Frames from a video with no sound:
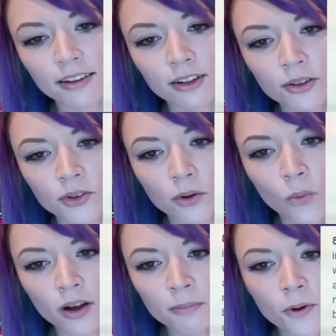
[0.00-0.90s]
including
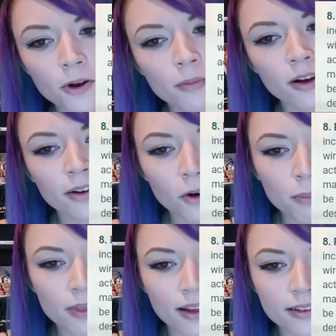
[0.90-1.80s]
1 Pokemon Go
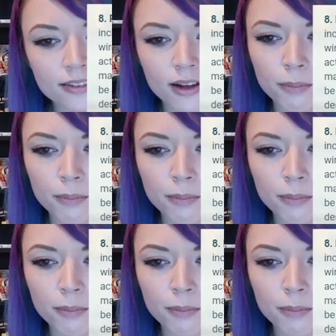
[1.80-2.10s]
Plus,